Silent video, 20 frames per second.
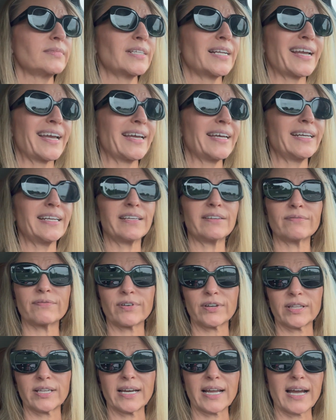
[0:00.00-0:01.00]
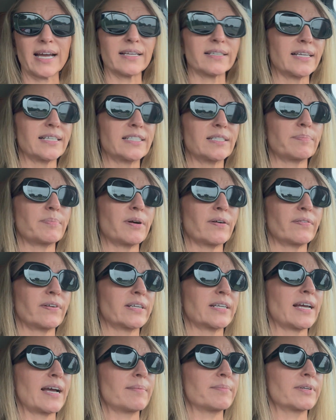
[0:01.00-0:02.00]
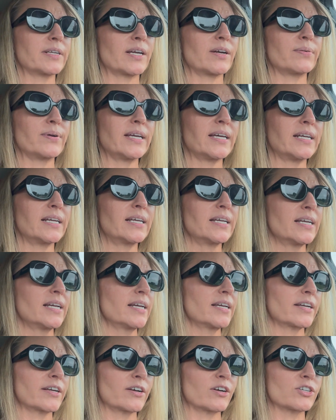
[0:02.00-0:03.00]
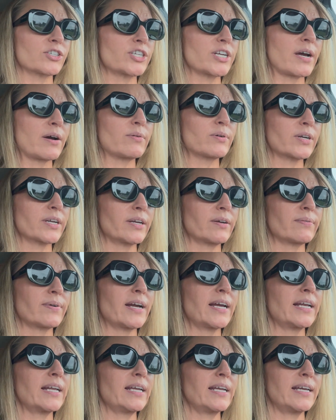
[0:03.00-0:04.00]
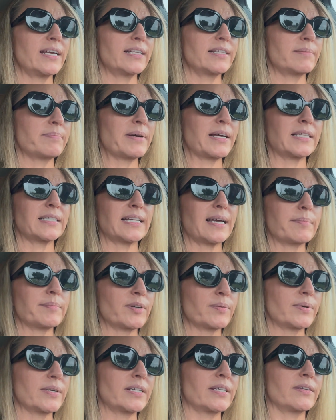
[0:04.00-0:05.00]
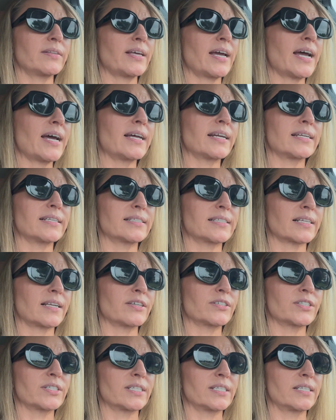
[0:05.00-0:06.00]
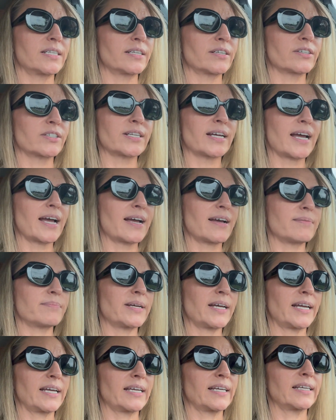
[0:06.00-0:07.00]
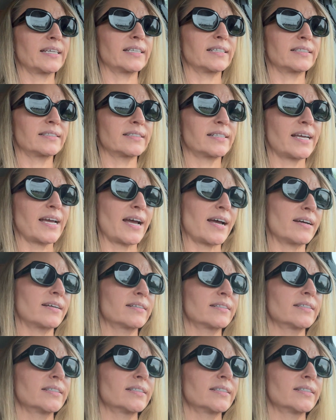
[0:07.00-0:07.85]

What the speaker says: head in for the night. That's the perfect time to go in, get our shower, get ready, and then by the time that we do that, it's close to dinner time. And yeah,